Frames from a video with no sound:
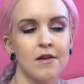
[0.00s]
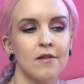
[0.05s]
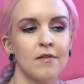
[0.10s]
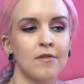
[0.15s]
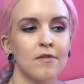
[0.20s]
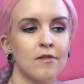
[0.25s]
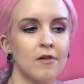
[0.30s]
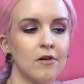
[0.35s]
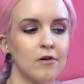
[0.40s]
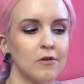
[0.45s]

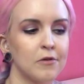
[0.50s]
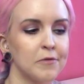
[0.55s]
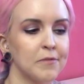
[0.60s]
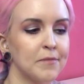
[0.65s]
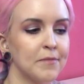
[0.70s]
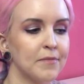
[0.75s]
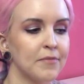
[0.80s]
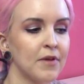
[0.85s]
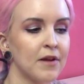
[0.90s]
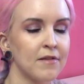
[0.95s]
So
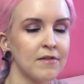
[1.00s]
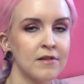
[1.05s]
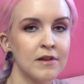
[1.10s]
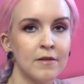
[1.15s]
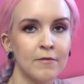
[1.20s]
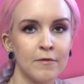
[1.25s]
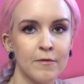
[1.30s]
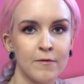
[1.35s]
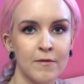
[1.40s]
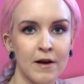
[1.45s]
that's
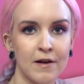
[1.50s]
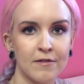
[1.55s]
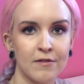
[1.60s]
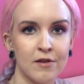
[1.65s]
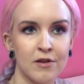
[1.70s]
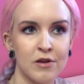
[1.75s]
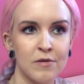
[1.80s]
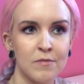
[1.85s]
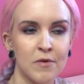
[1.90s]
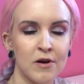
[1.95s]
another
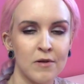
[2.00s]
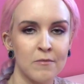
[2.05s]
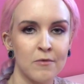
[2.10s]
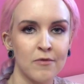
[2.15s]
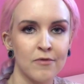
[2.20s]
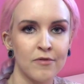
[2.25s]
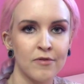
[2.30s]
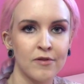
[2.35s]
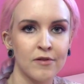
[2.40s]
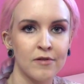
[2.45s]
factor you might
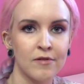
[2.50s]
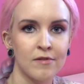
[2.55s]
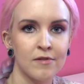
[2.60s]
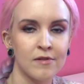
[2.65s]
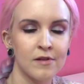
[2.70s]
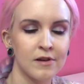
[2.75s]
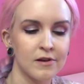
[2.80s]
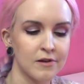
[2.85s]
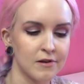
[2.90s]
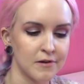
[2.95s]
want to
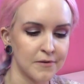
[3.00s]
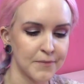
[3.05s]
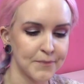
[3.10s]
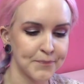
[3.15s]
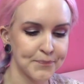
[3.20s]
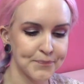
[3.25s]
consider.